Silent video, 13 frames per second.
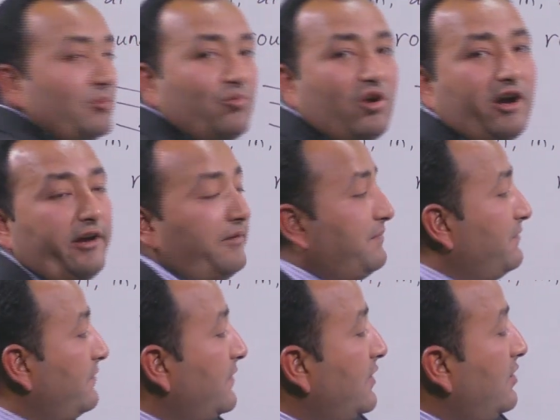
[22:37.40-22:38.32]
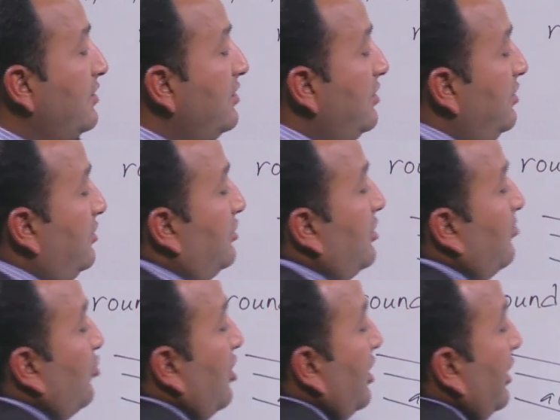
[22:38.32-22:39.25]
a boy. The
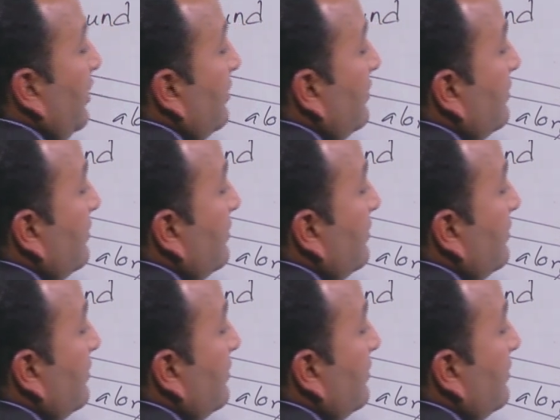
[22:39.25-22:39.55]
boy